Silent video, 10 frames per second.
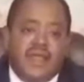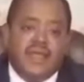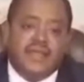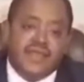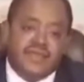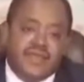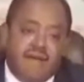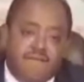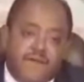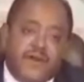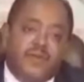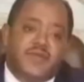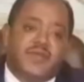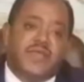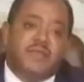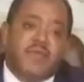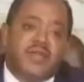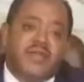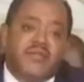It is affirmed in many